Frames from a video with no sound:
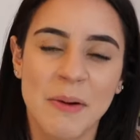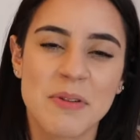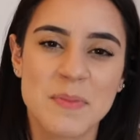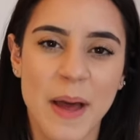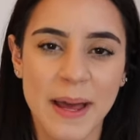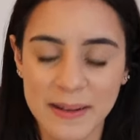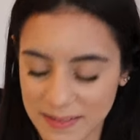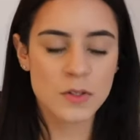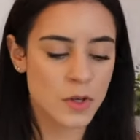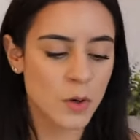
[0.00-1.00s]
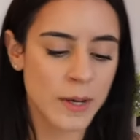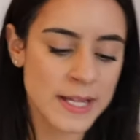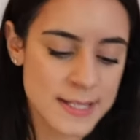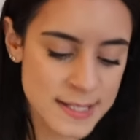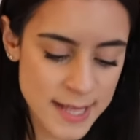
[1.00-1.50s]
It was bad. So
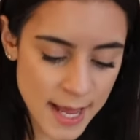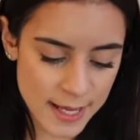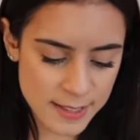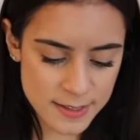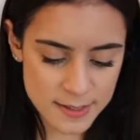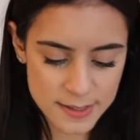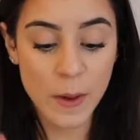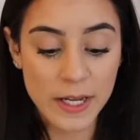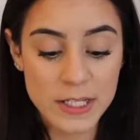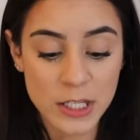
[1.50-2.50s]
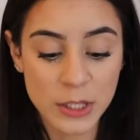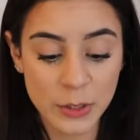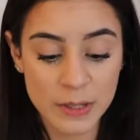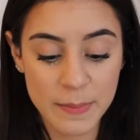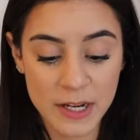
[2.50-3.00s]
it says twenty to
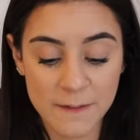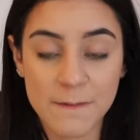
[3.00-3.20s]
thirty minute